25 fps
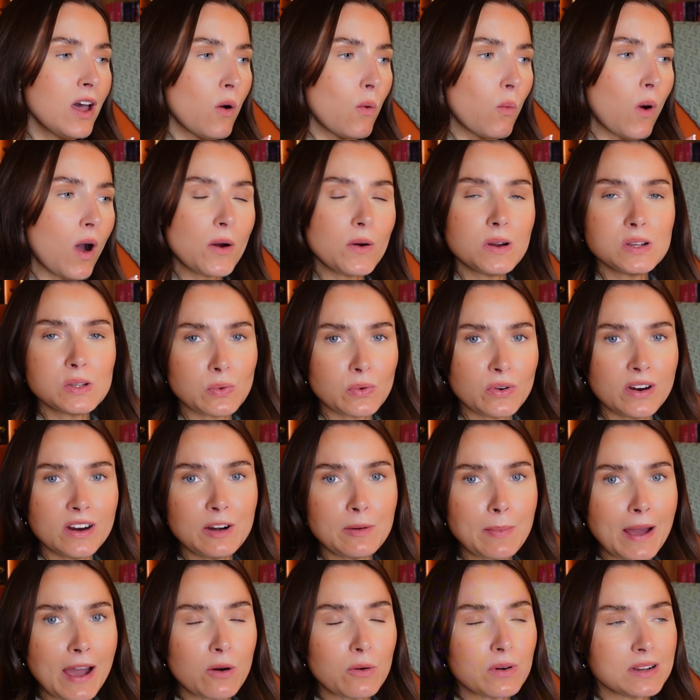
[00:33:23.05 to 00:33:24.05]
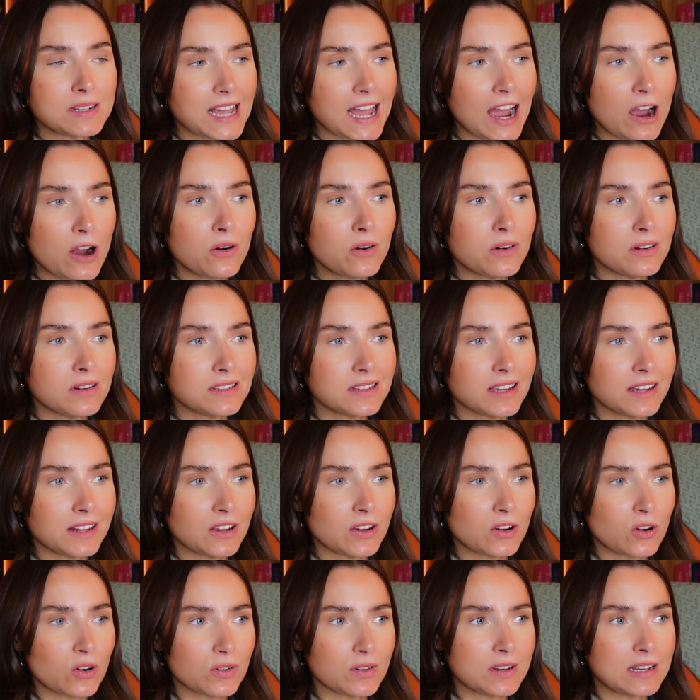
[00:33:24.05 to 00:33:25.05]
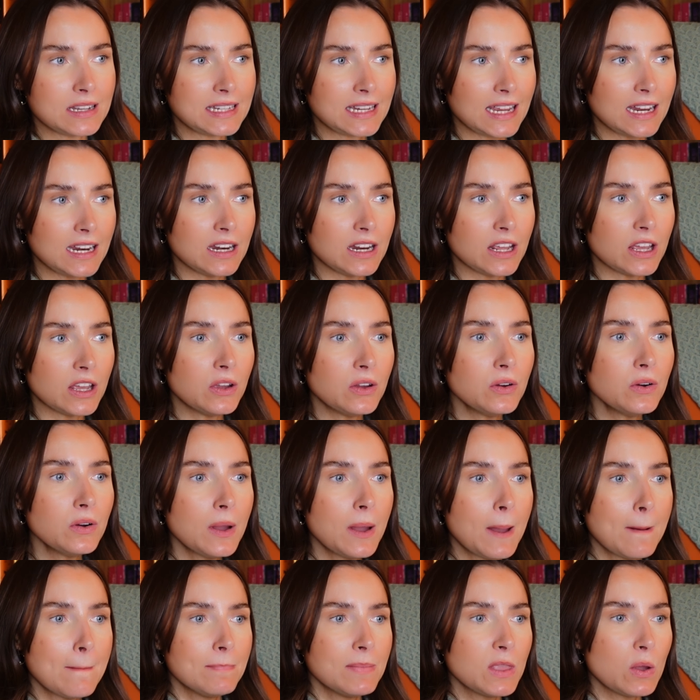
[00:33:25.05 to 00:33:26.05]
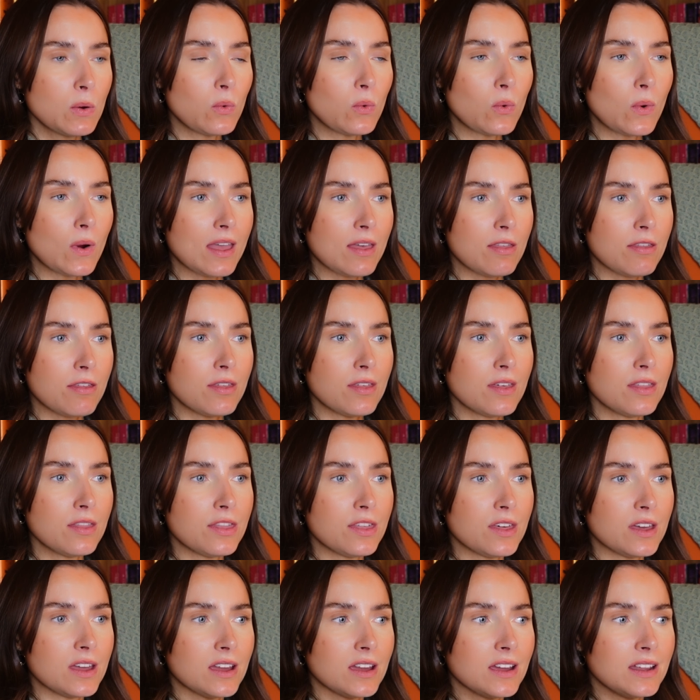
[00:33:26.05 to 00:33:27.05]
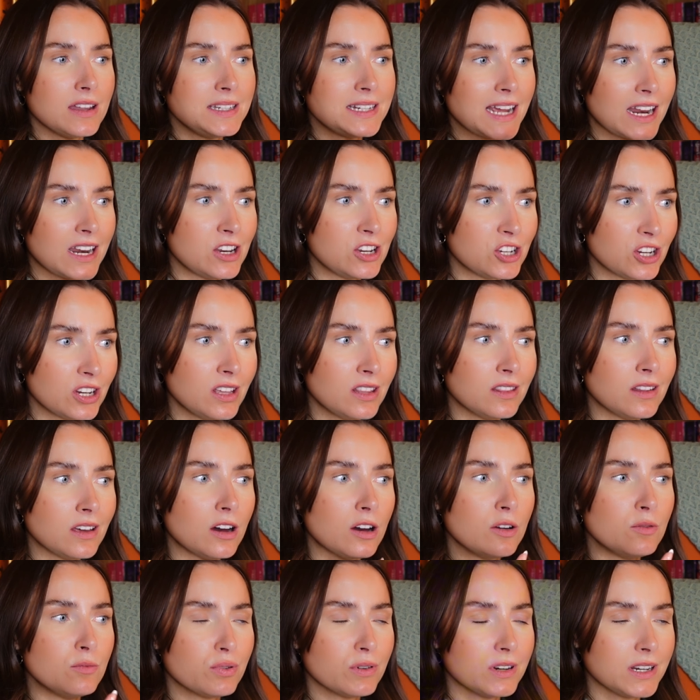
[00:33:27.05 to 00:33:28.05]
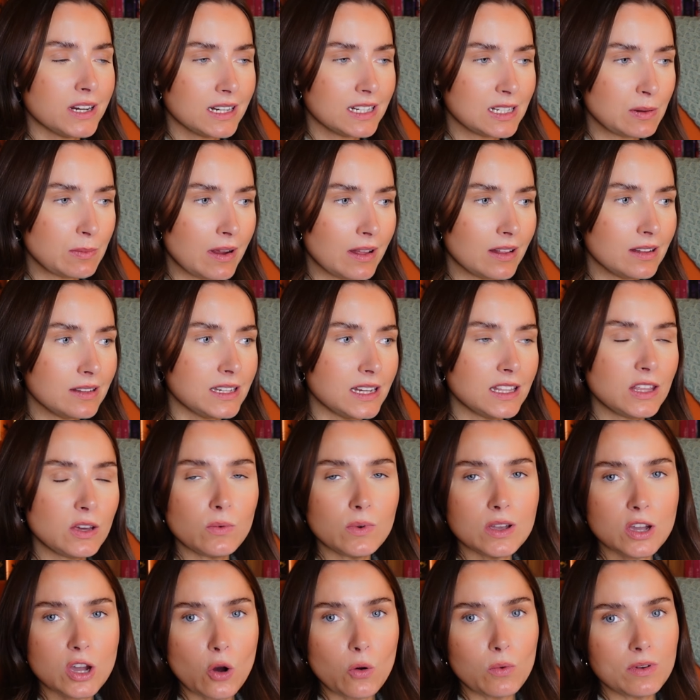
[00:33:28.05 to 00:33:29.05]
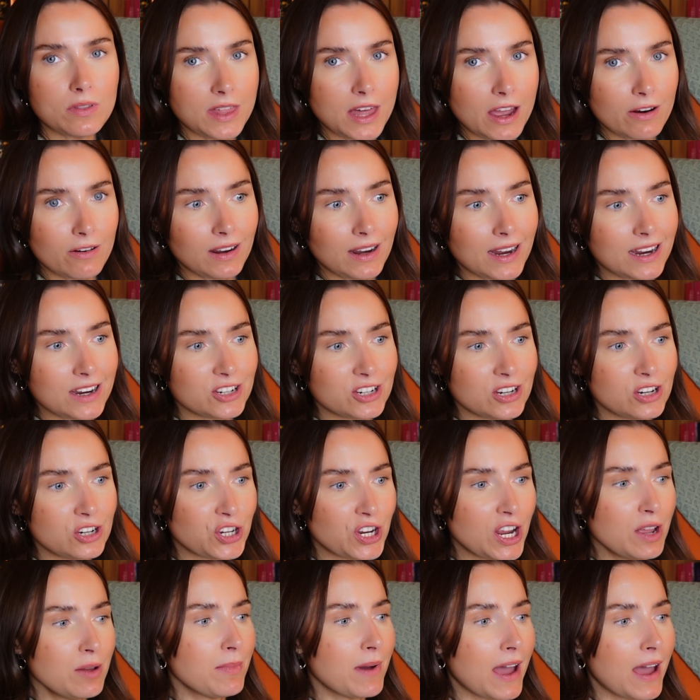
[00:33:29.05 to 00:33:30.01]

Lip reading: What I was worried about was how it was going to continue with the tension and the unpredictability that we got with their relationship.